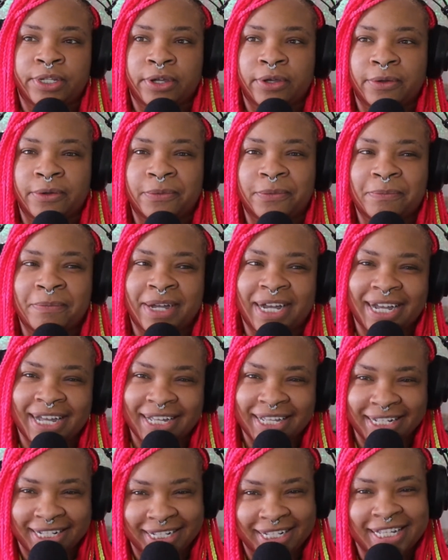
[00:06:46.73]

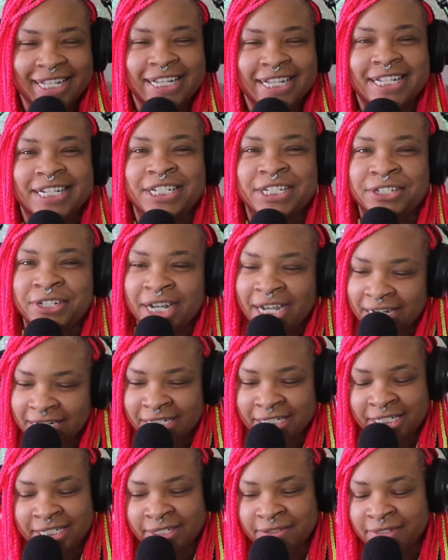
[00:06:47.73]
my
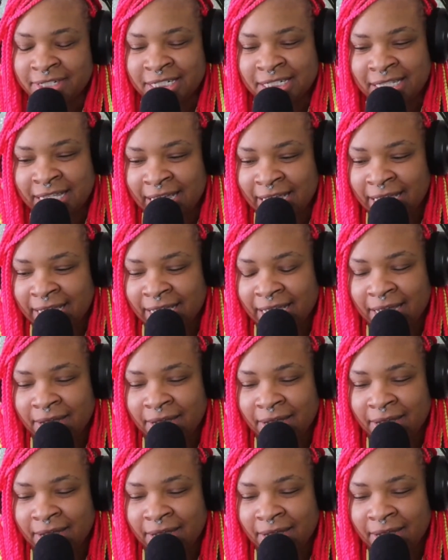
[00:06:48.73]
strategy was that